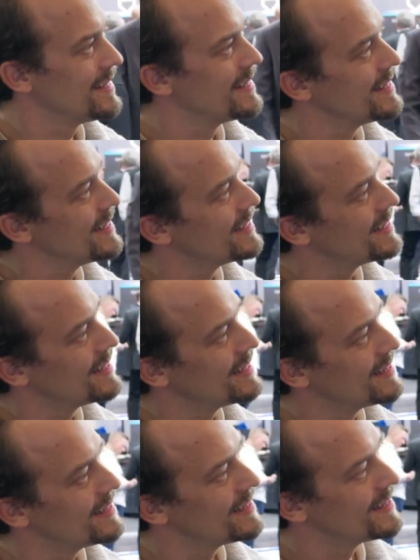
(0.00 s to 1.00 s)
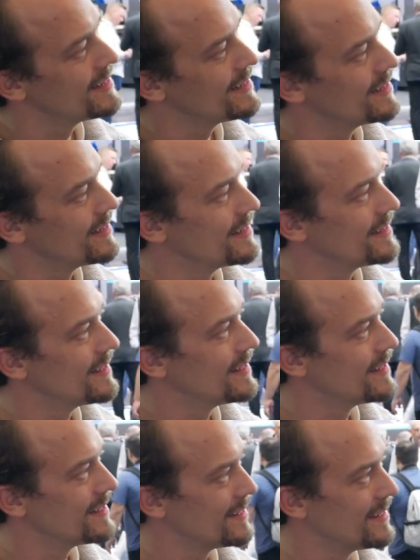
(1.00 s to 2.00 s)

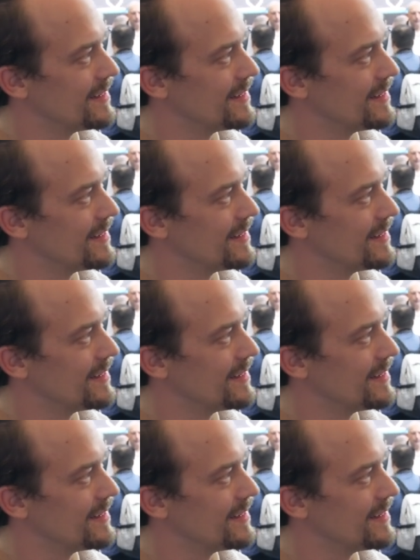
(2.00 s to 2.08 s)
No words are spoken by the person on screen.